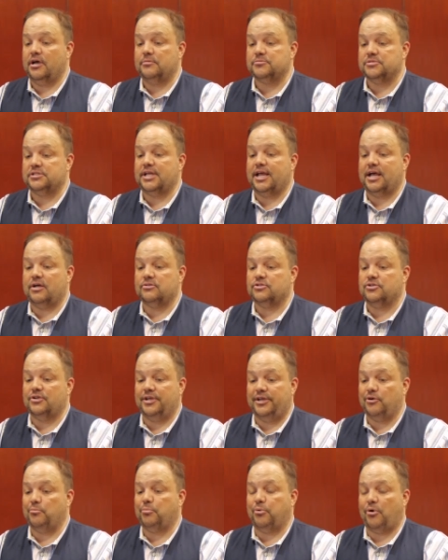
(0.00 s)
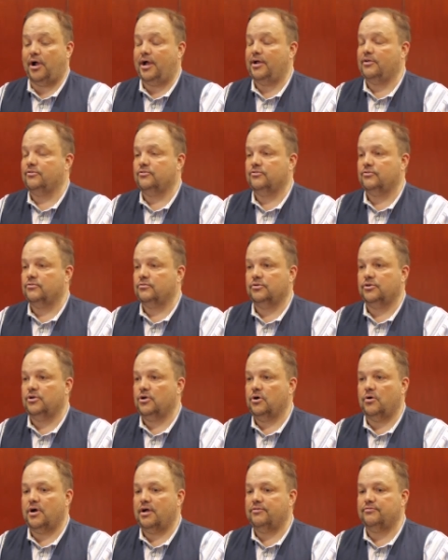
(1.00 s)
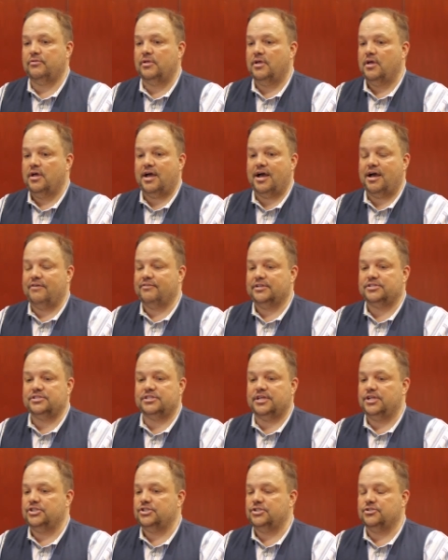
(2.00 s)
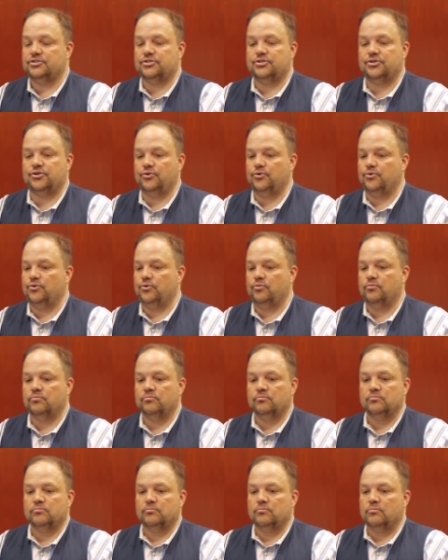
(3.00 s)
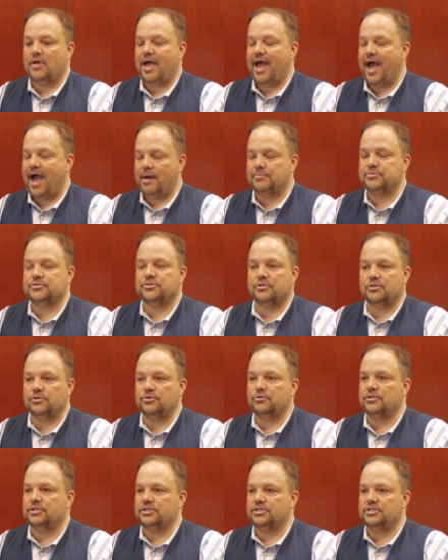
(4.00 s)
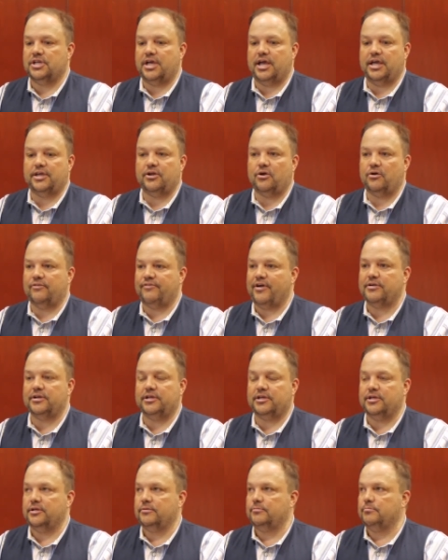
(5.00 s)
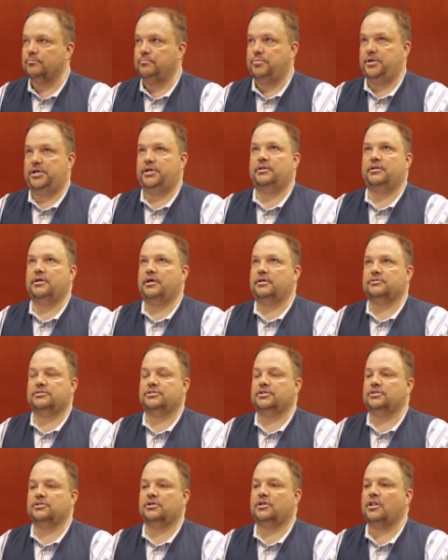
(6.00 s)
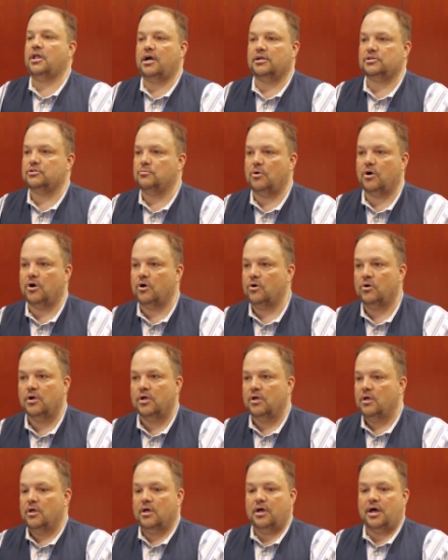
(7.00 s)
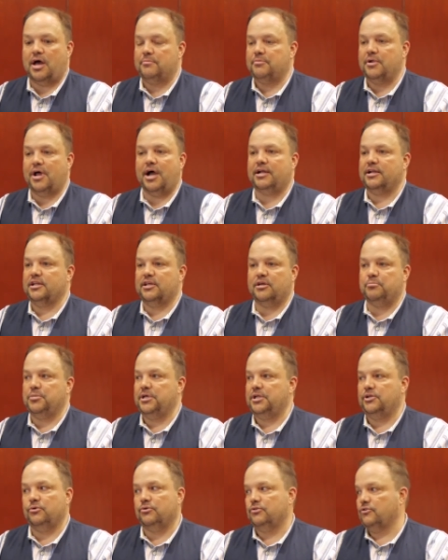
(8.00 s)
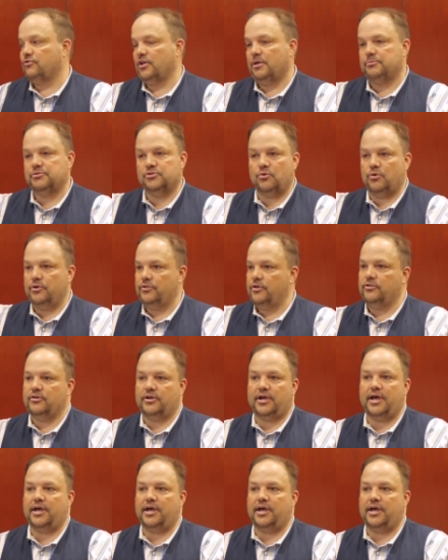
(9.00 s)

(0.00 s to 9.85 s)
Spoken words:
comes down to enterprise. You know, I've got stations who absolutely say, you know, if I'm going to get beat at 6 o'clock tomorrow, I'm not going to get beat doing the same story the other